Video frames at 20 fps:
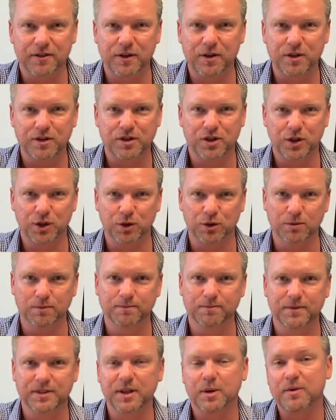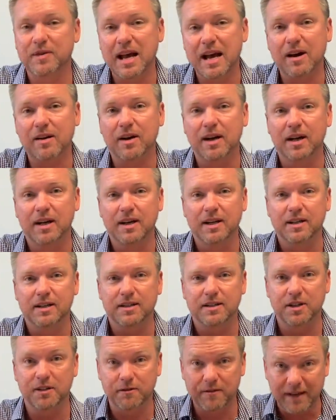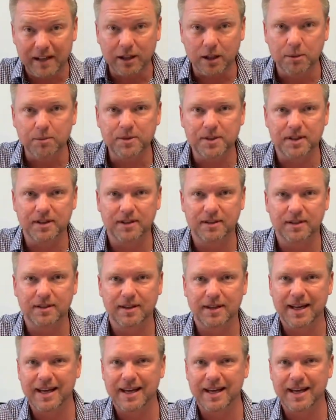the first tool. So we've now developed